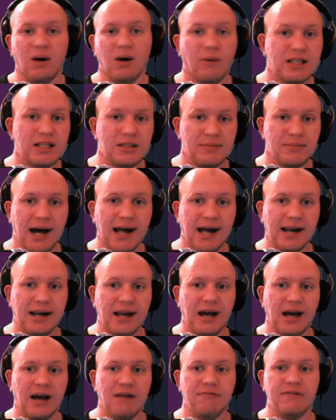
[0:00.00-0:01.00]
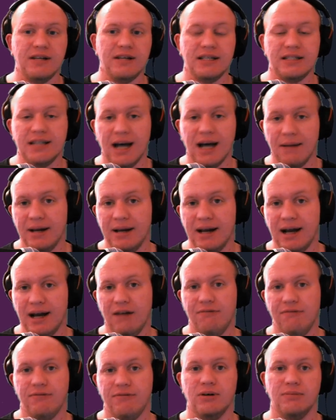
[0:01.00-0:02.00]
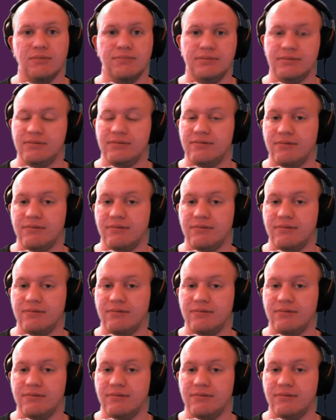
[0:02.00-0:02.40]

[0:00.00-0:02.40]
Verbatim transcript: We're smart enough and dumb enough, or